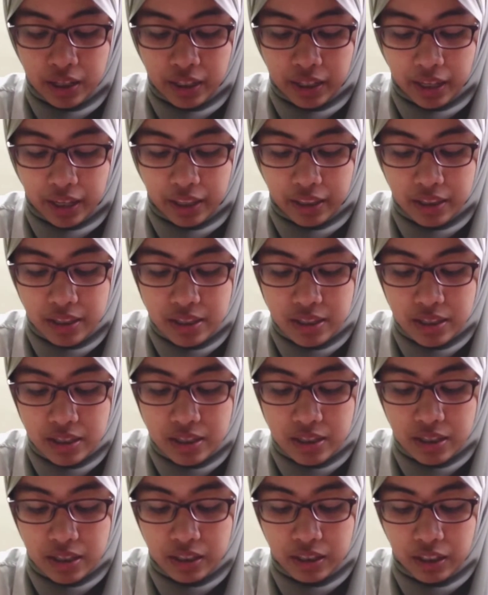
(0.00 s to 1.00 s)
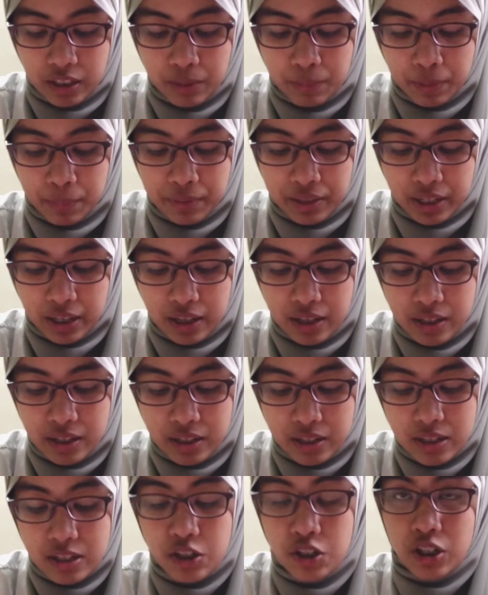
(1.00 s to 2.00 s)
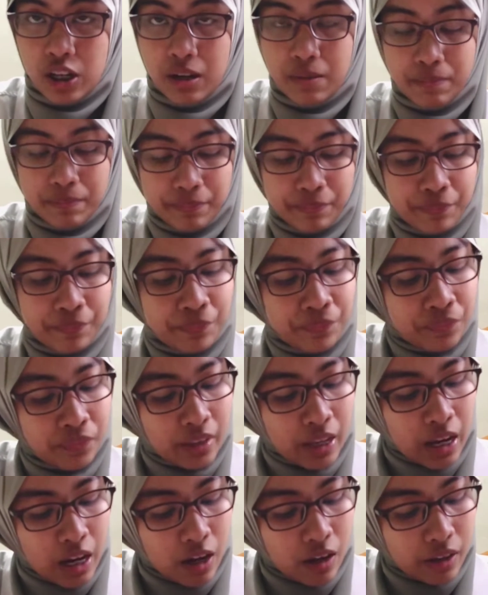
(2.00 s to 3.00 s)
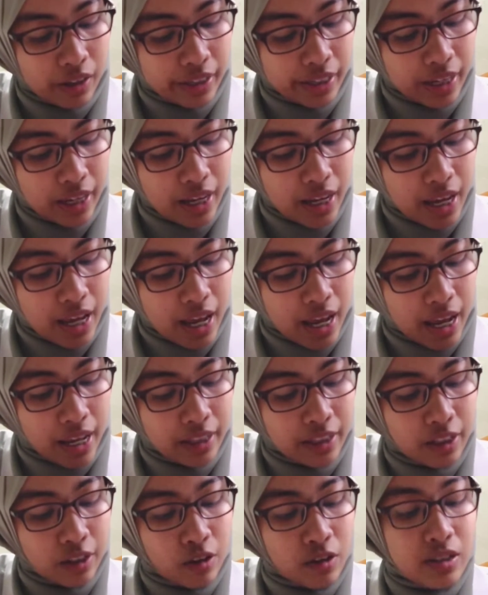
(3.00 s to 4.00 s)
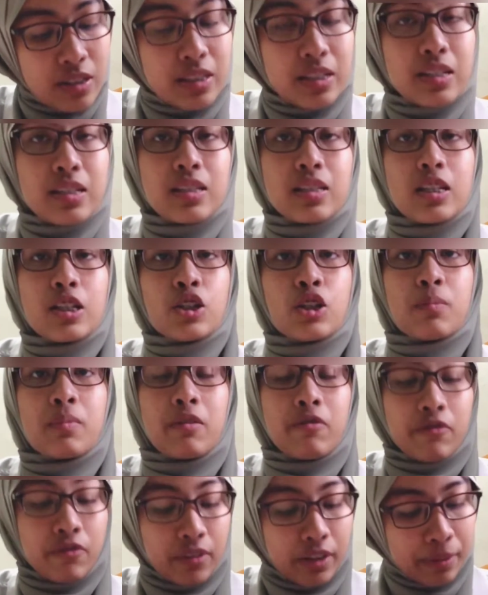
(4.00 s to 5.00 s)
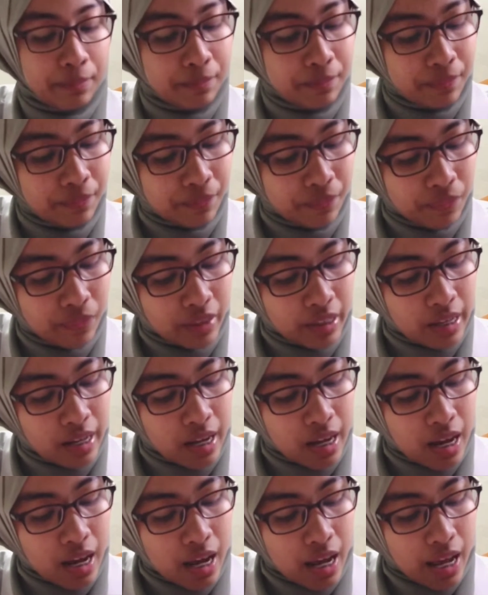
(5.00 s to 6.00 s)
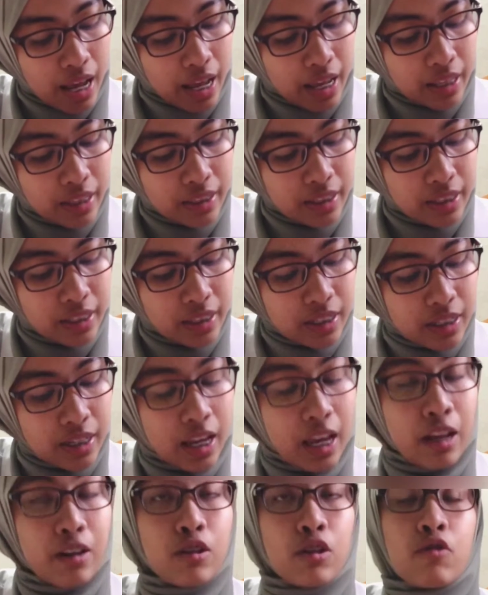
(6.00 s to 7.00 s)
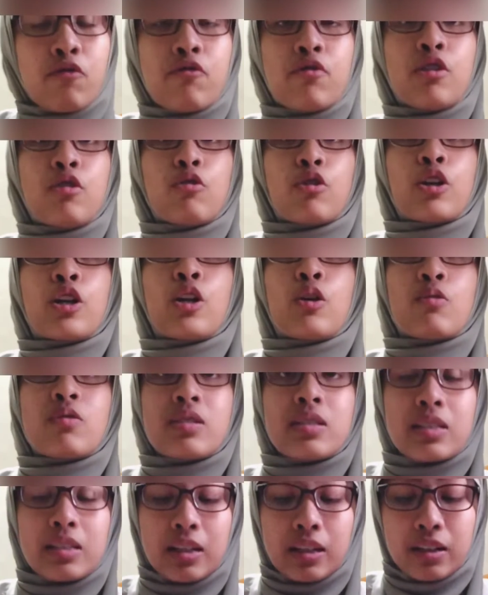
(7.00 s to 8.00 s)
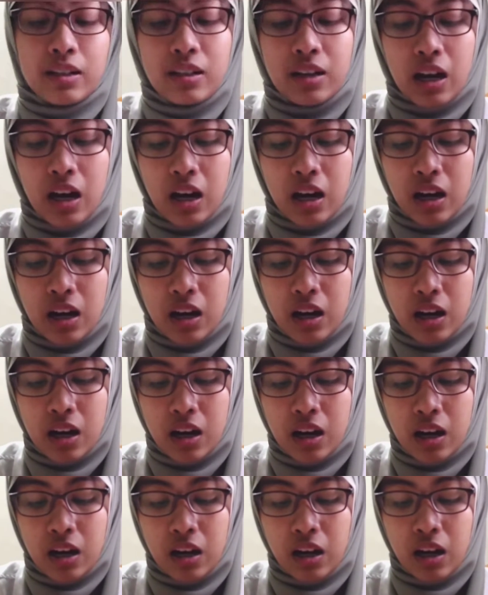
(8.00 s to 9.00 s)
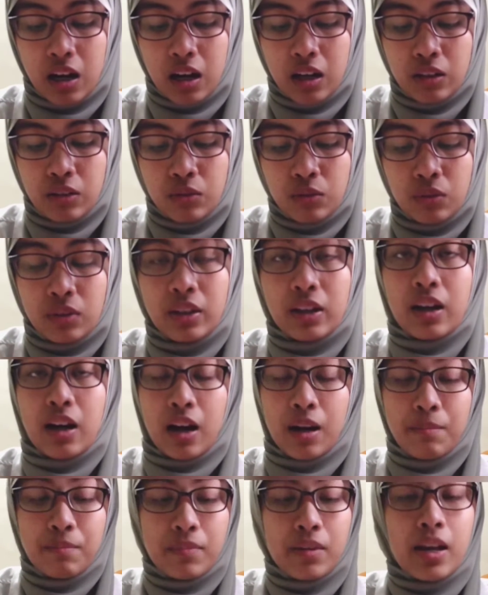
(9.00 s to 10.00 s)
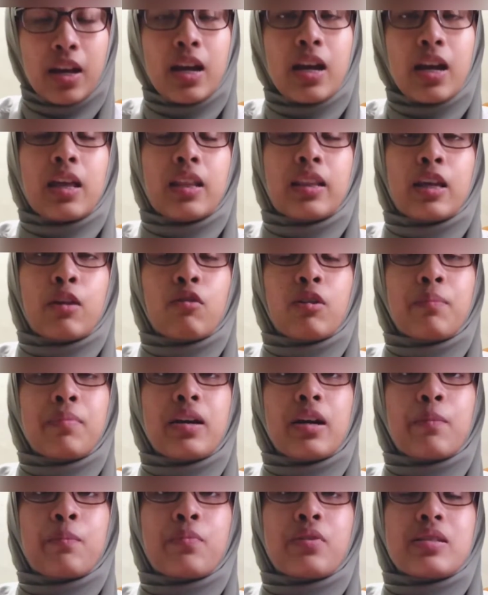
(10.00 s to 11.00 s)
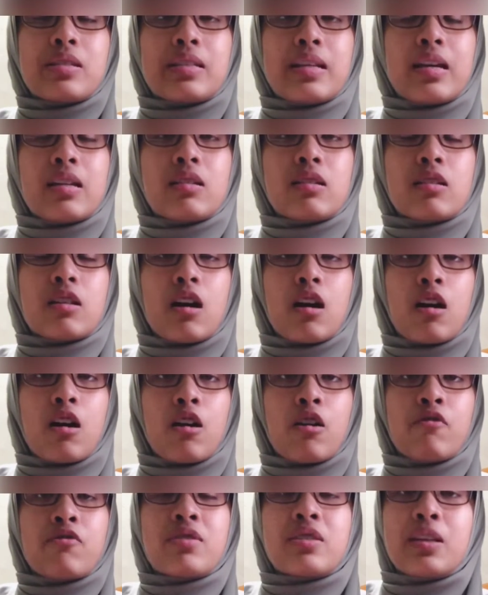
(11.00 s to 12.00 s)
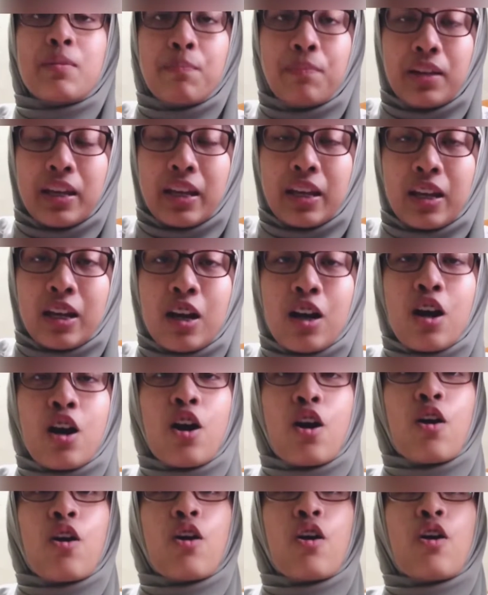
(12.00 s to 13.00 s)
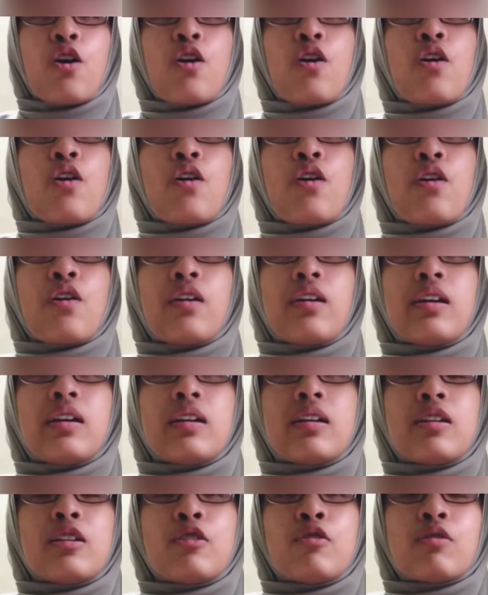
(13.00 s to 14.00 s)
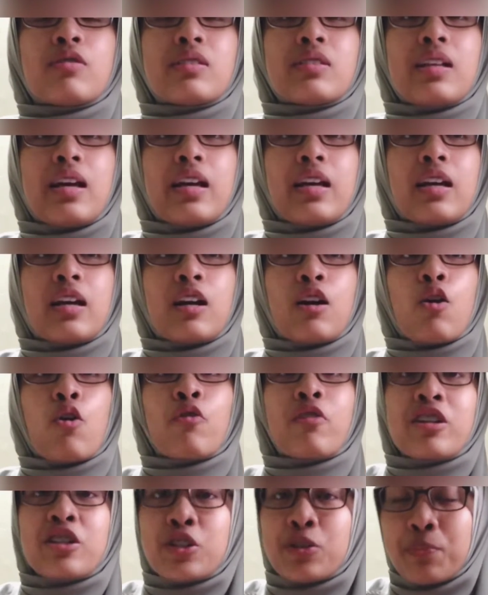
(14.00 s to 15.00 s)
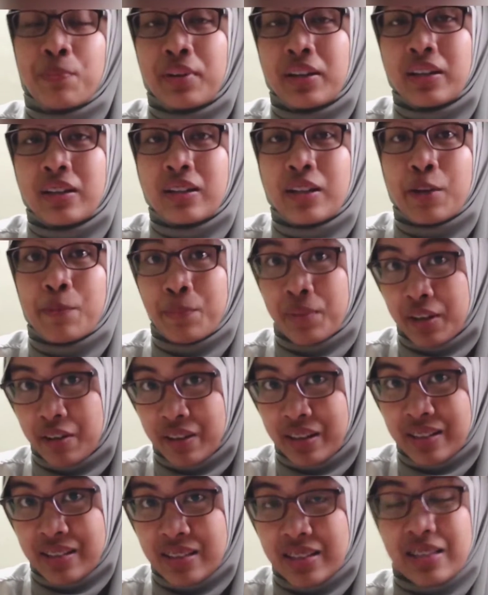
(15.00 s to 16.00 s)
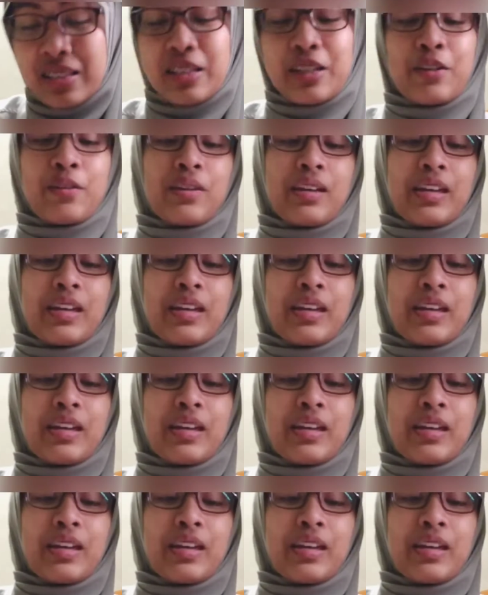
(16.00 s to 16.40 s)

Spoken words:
Okay, this is the interdental papilla. It is sharp. Okay, and the consistency should be firm. And if you look closer to the gum, there will be a presence of stippling, or it looks like an orange peel appearance.